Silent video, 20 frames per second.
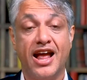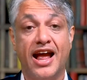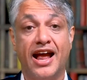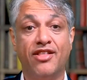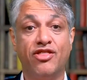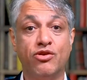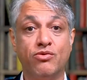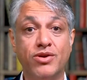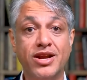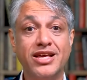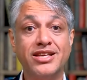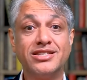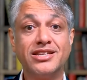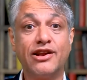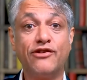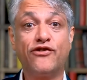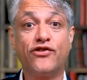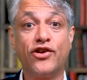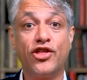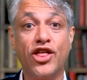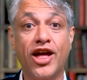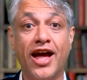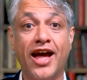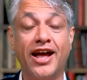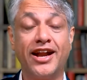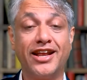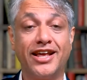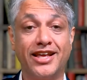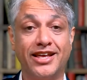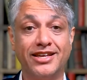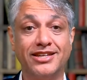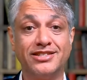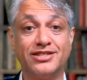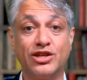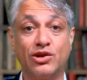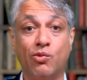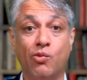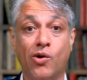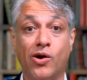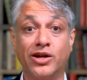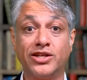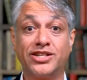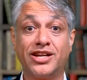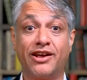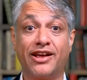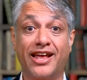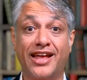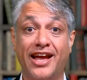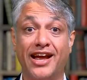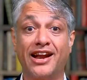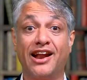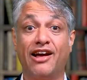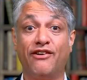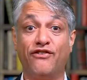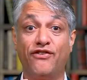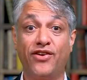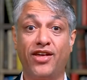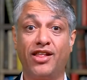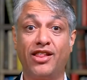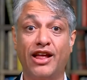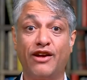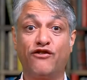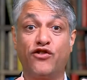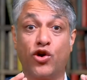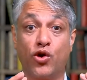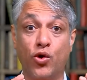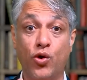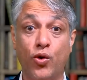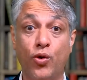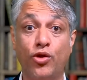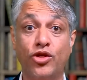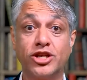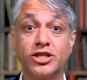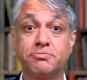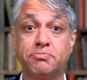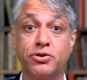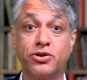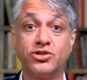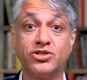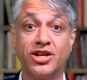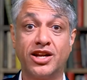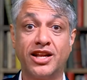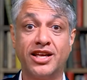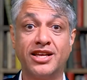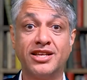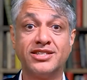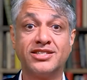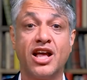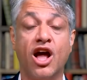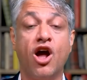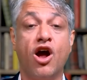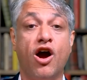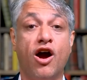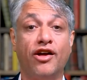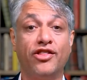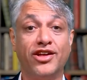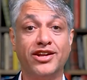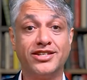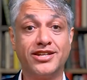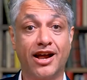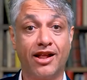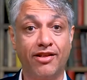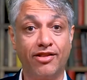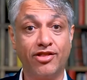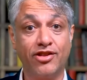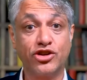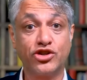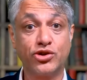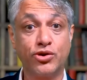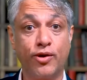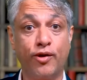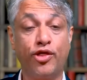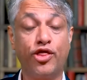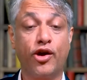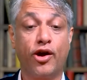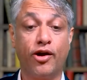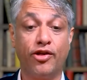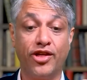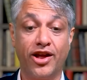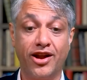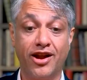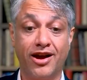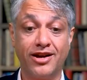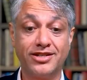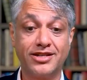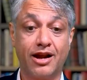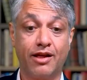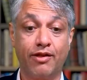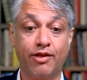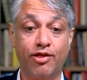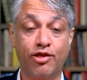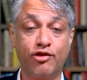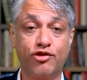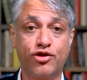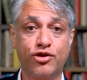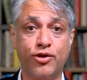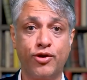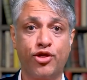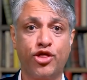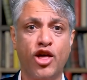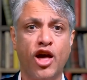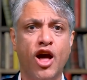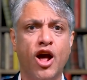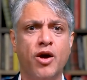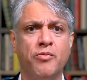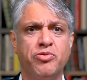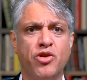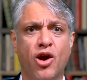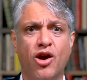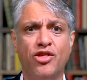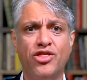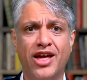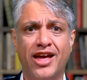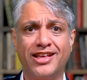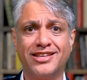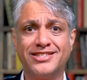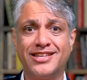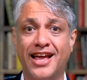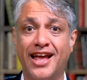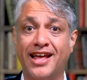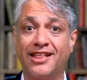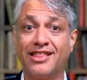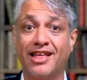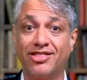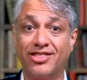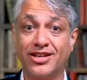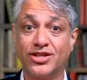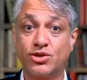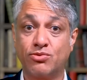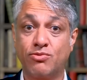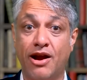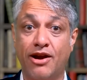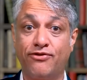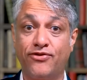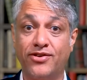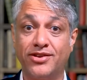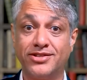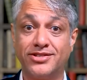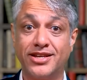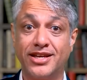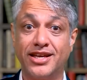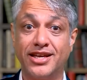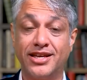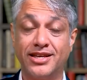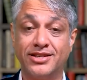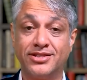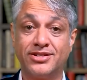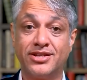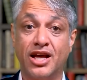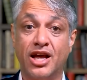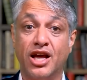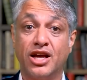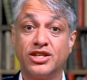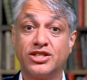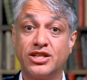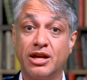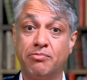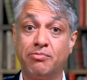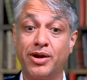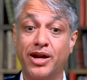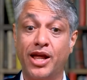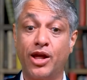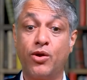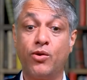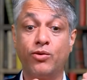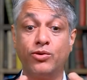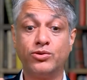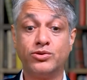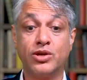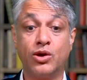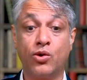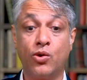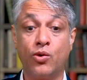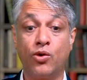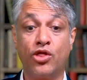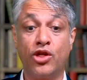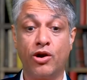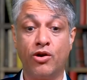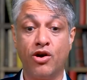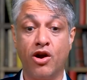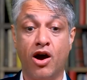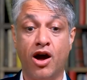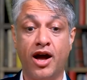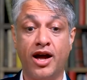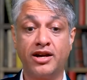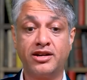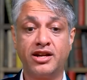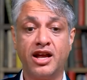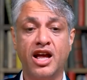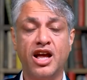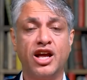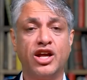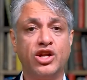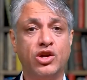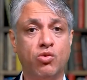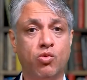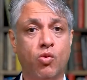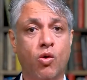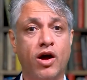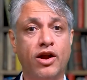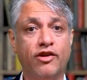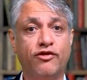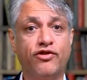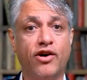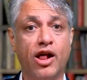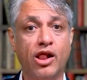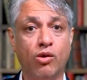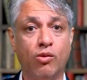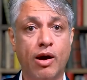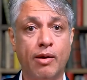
And the reason for that is you want to get a feeling for who this person is. Are they telling the truth? Are they not telling the truth? Are they saying that this reference is somebody who they're not? You want to follow